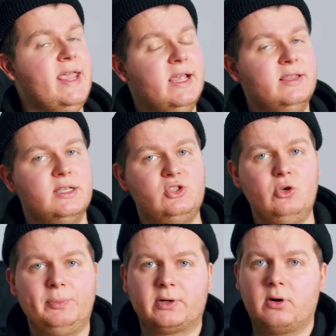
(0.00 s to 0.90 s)
in this
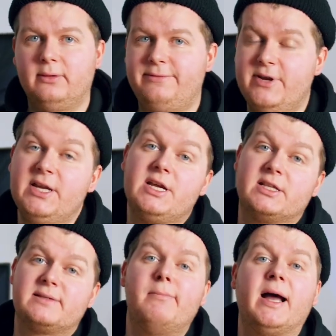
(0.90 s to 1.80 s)
super
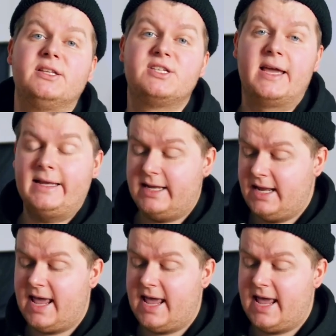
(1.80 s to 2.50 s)
convenient mindset, it